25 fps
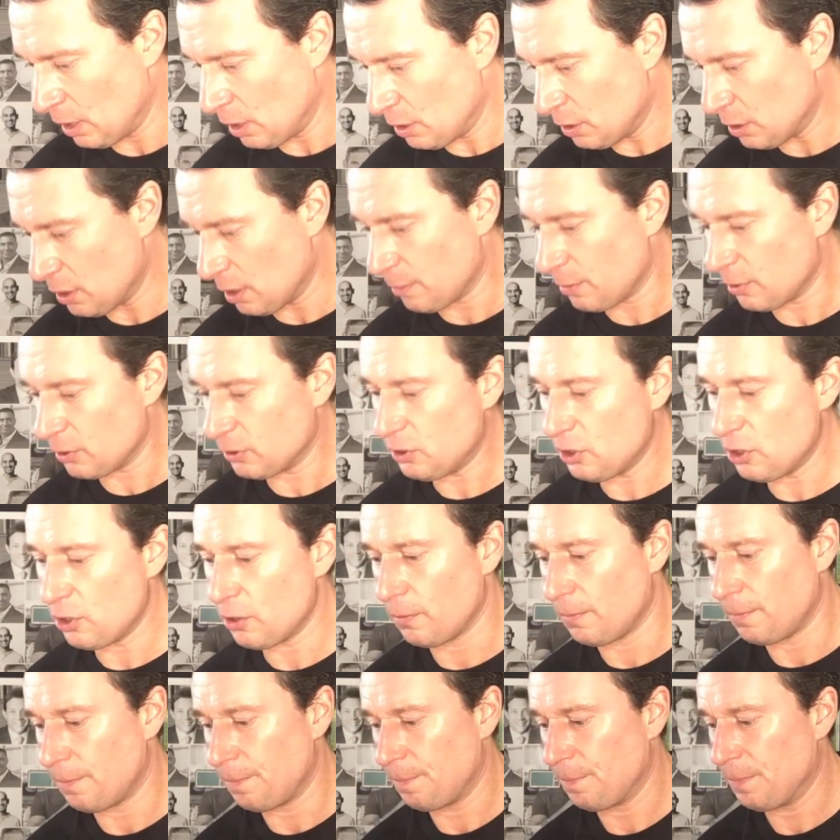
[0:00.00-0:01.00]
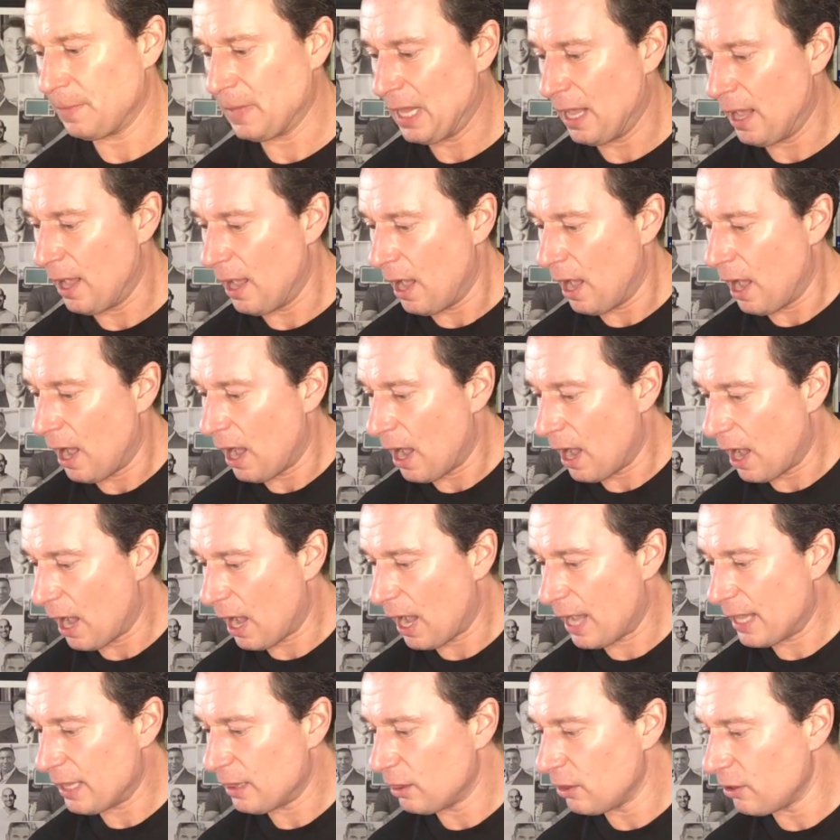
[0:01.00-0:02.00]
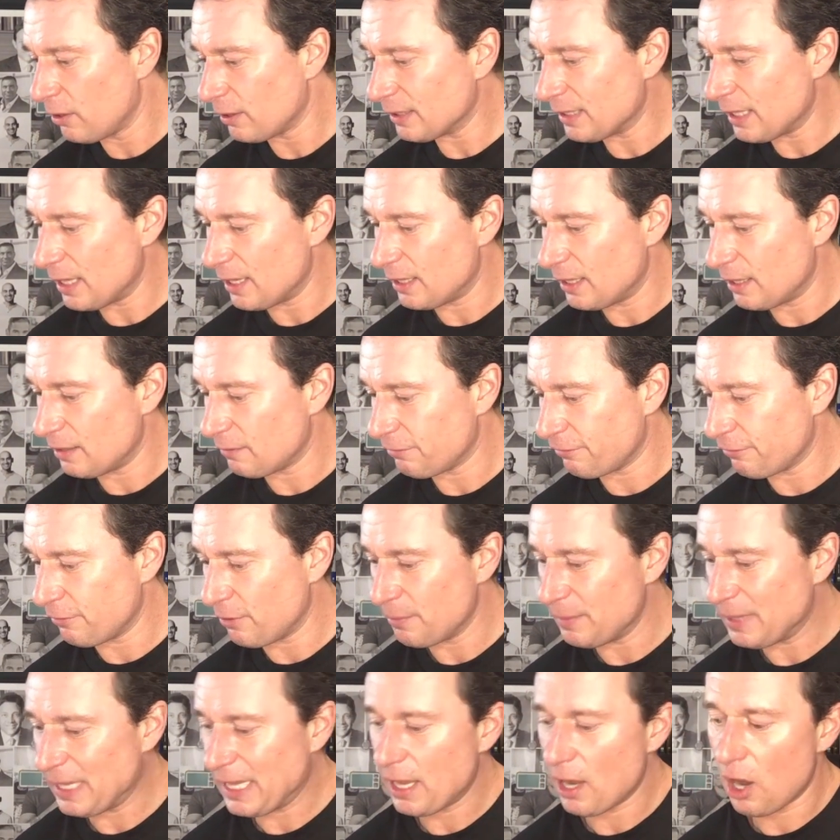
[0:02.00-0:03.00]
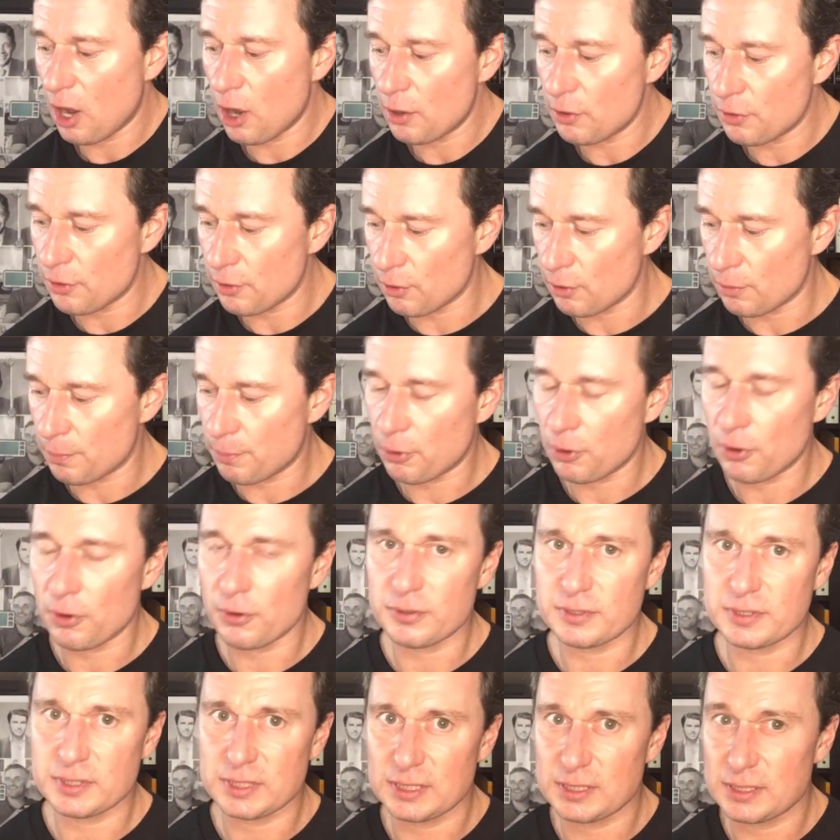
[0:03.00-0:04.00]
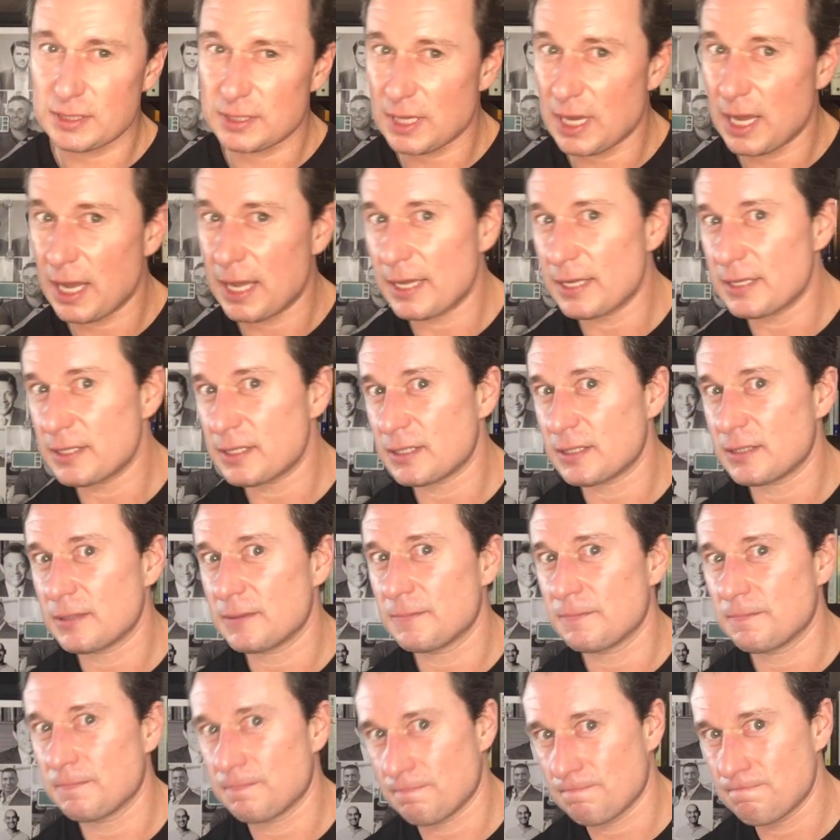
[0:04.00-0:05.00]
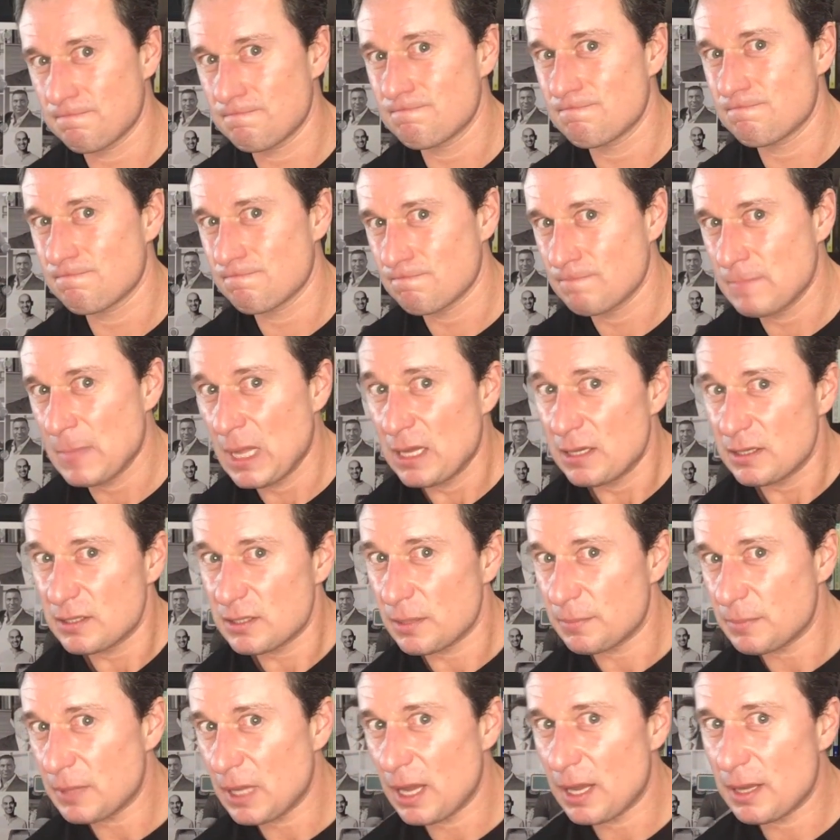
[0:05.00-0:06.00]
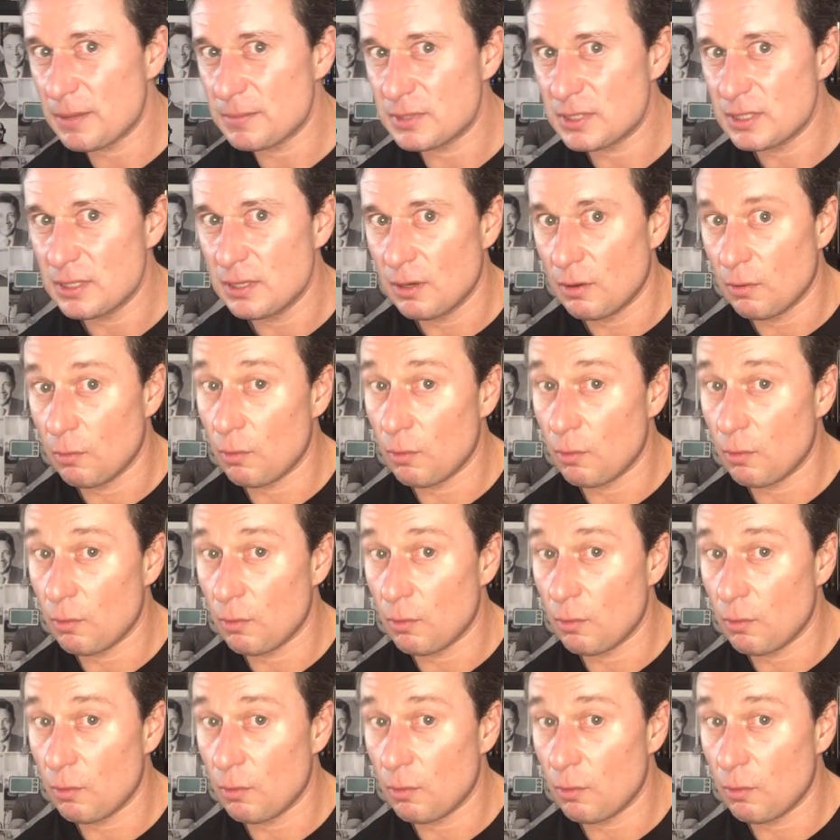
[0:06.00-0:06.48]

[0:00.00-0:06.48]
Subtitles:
Number two, I looked at it from the other person's eyes. Sometimes,